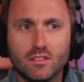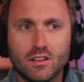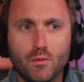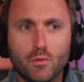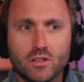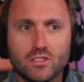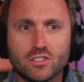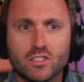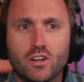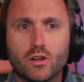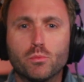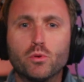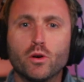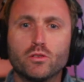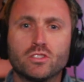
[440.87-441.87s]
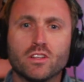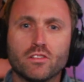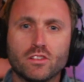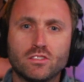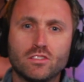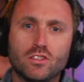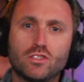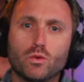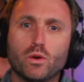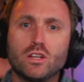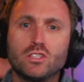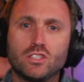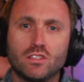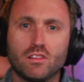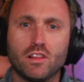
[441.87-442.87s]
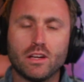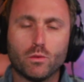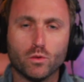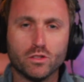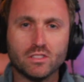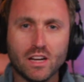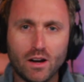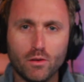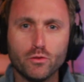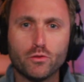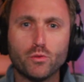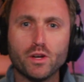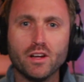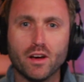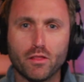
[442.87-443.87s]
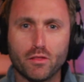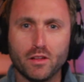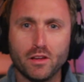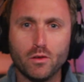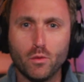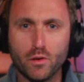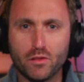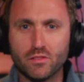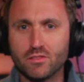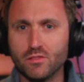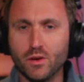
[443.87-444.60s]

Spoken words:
I'm going to start approaching this situation like we're down 3-0 with,